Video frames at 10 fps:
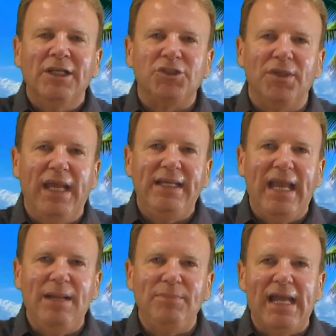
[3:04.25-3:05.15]
So they
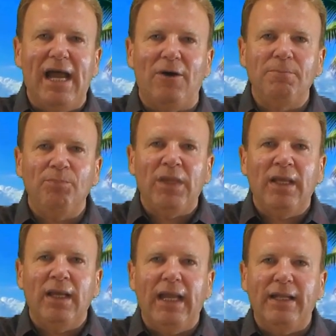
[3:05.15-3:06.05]
came down,
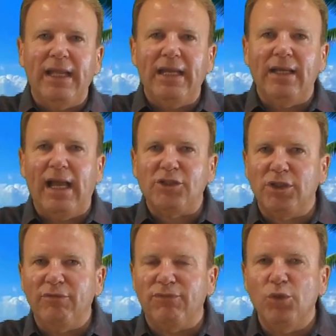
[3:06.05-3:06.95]
and they
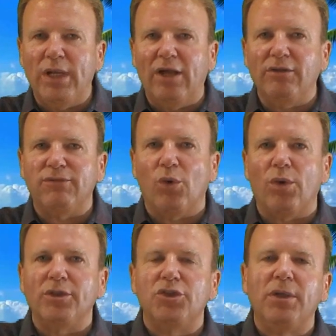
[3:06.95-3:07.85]
actually flew down to
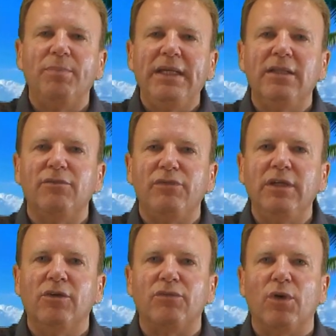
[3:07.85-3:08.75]
Florida, took me in the
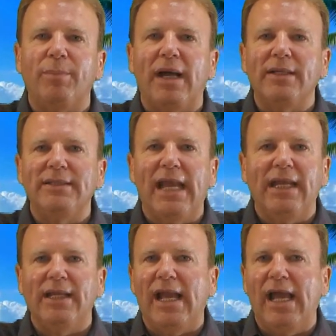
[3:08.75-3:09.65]
field for about a
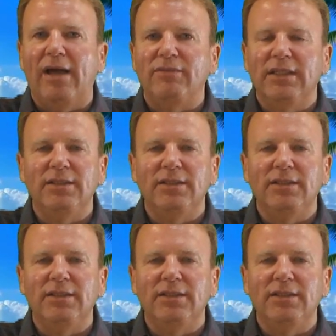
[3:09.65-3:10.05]
day and a half.